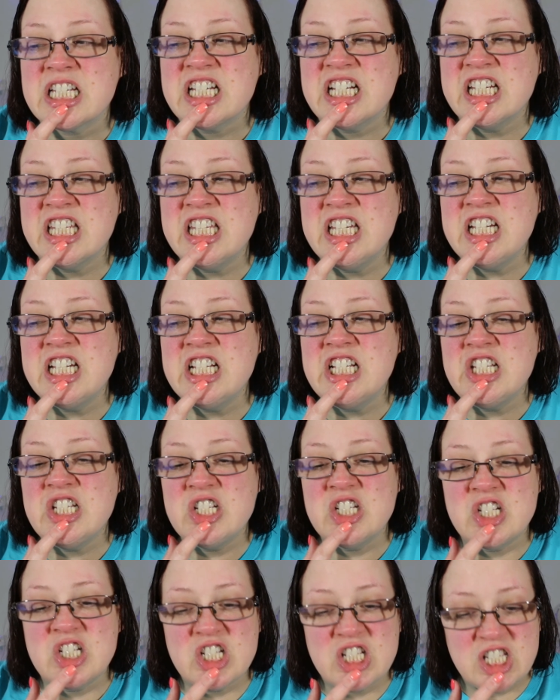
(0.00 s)
I think I do
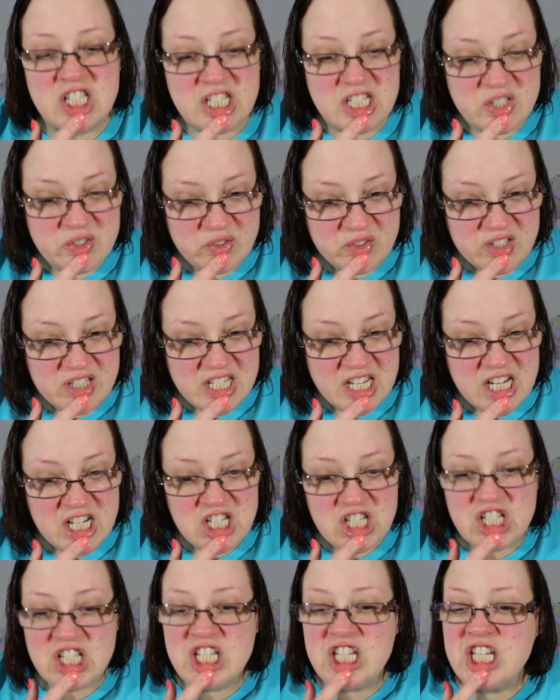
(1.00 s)
notice a difference
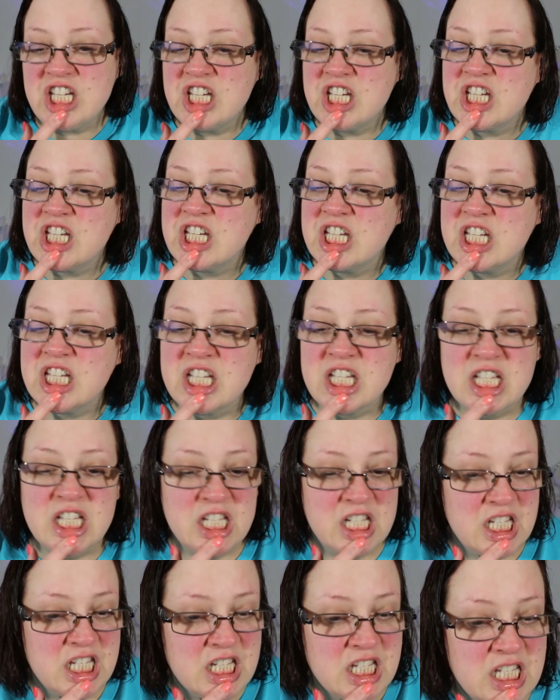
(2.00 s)
actually.
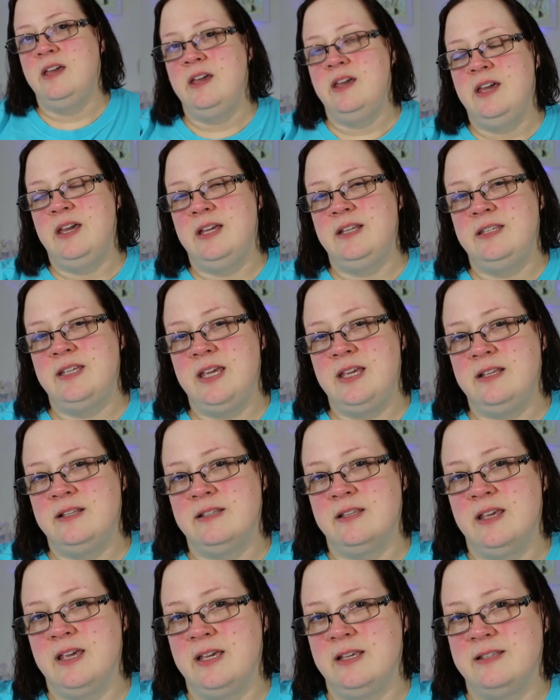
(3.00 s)
It
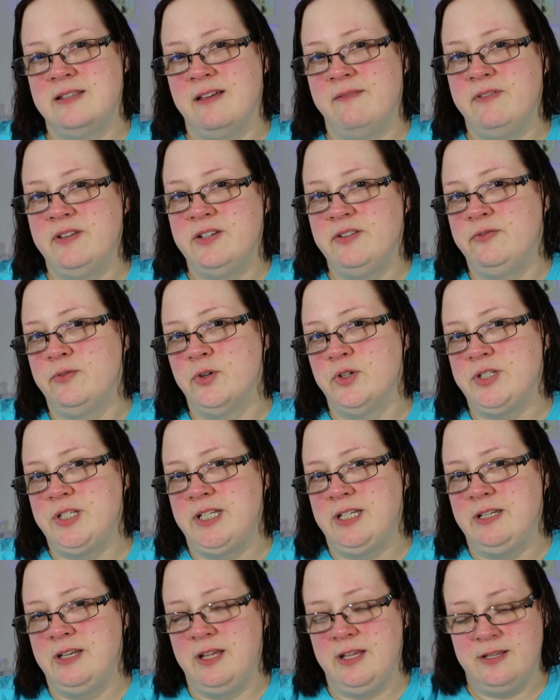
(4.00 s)
takes like 7 to
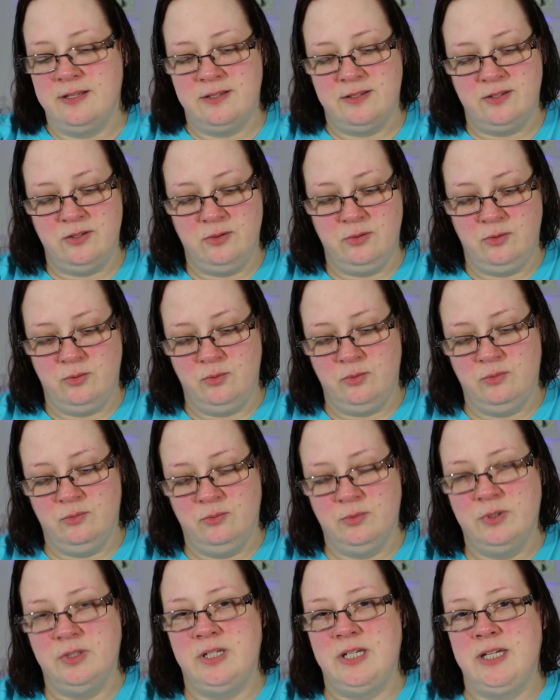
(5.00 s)
14 days to
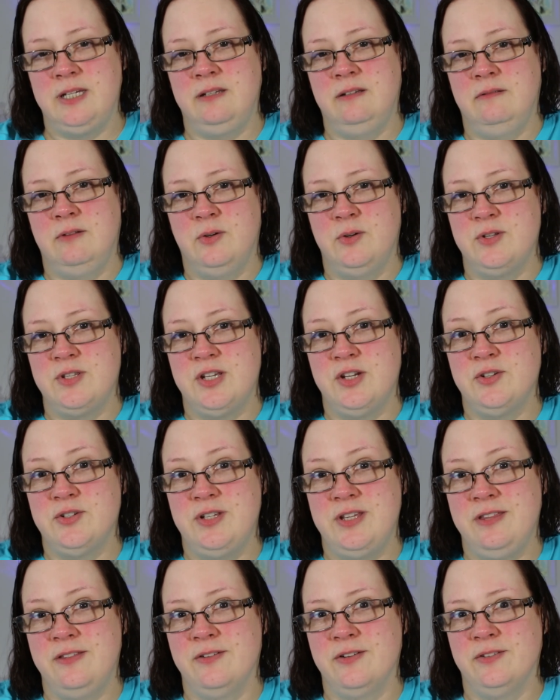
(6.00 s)
really notice that your
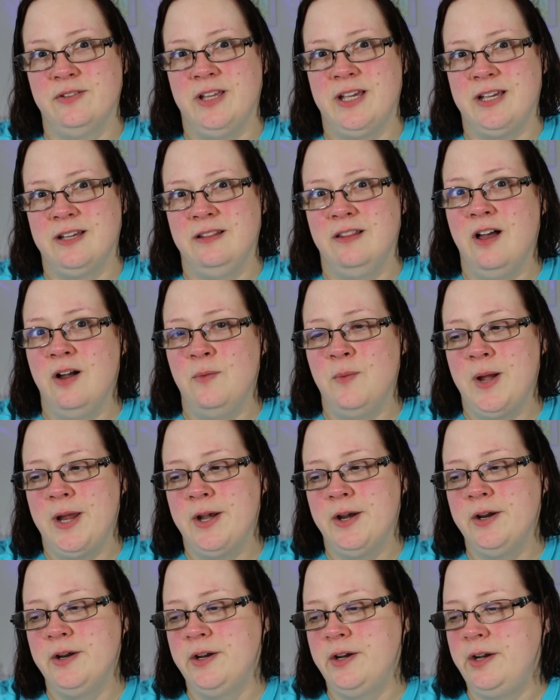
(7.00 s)
teeth are like a lot
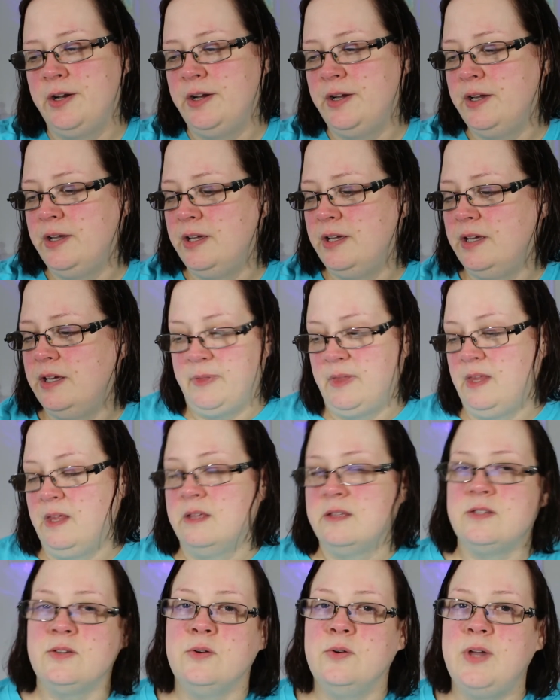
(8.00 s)
whiter.
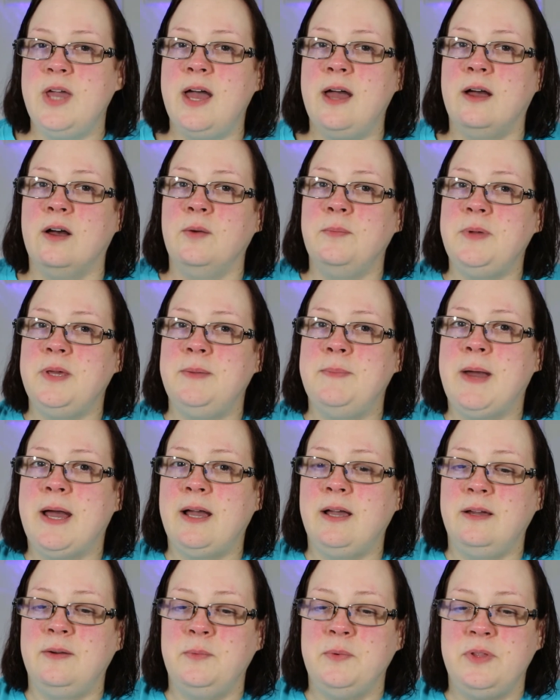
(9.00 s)
So yeah, I'll be
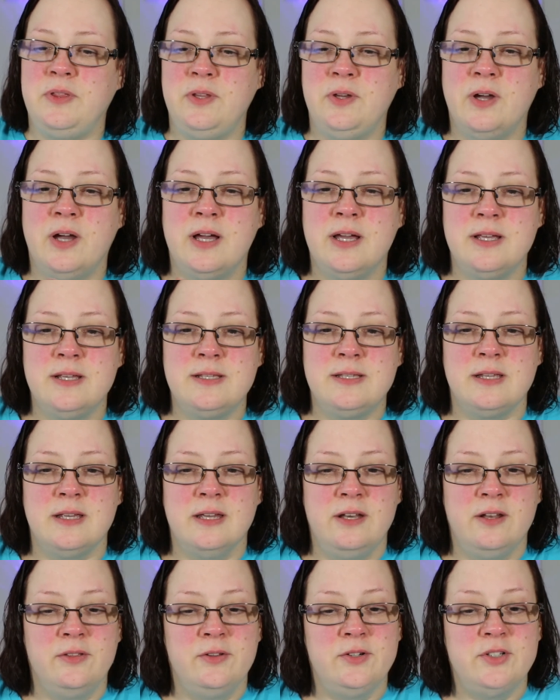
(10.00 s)
back with you guys
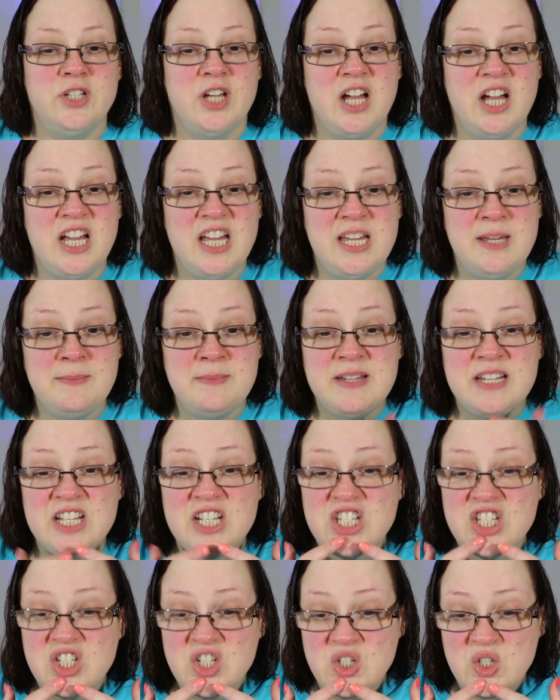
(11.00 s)
another time
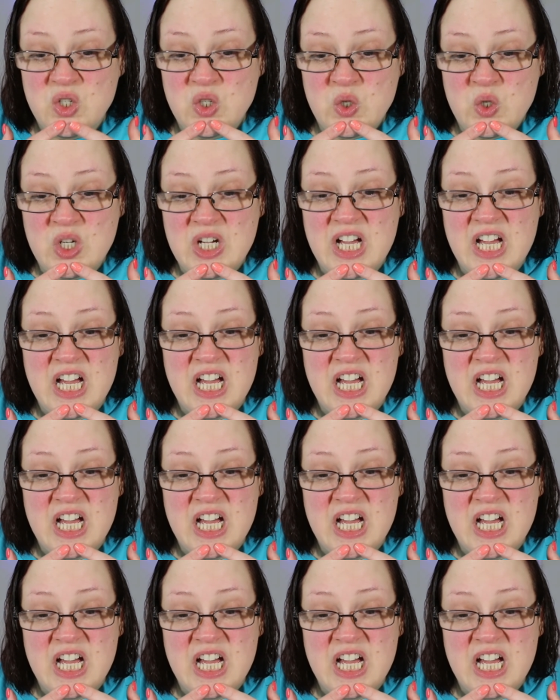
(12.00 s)
to